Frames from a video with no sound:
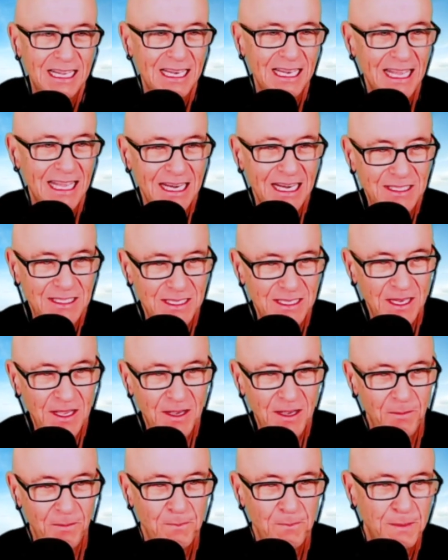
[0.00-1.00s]
let us
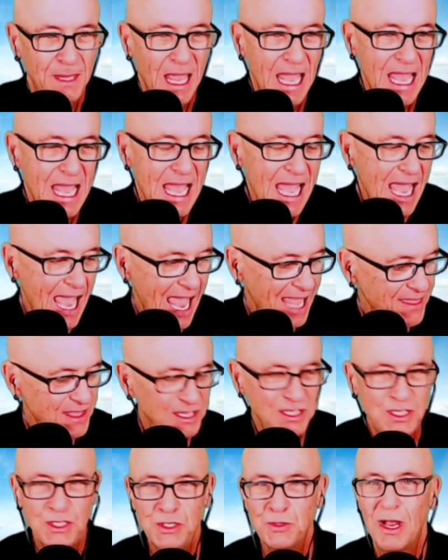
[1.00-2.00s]
know. And
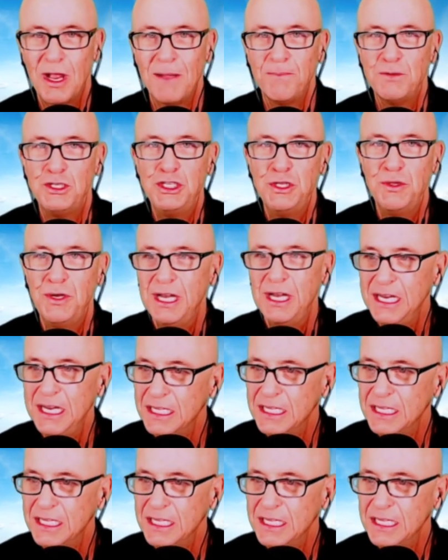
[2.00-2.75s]
this is your opportunity